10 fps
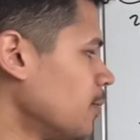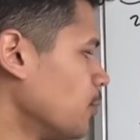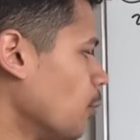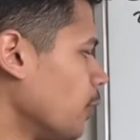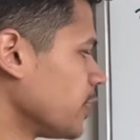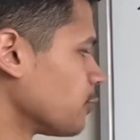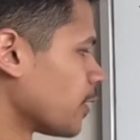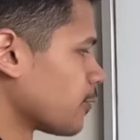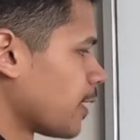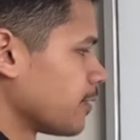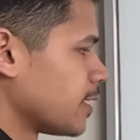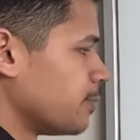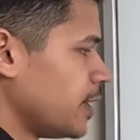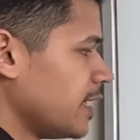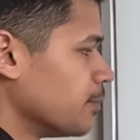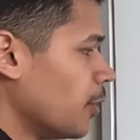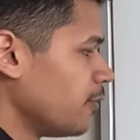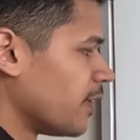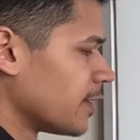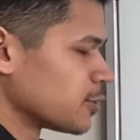but when you run around competing
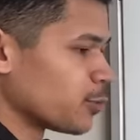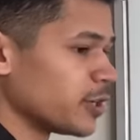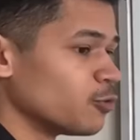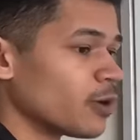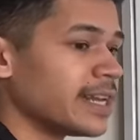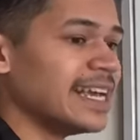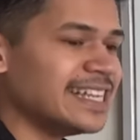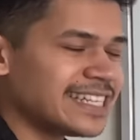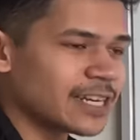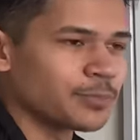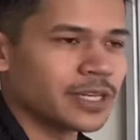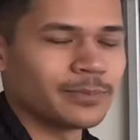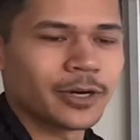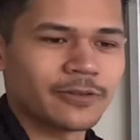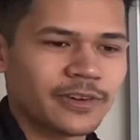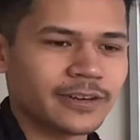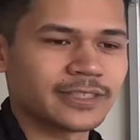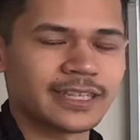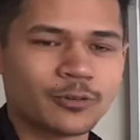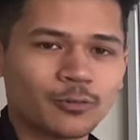motivators, when you run into competing
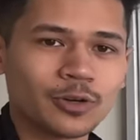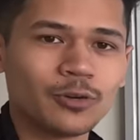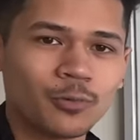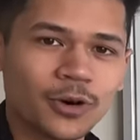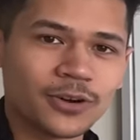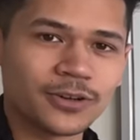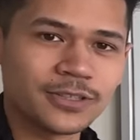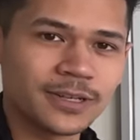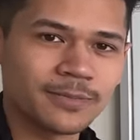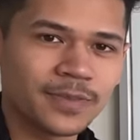motivators in the real world,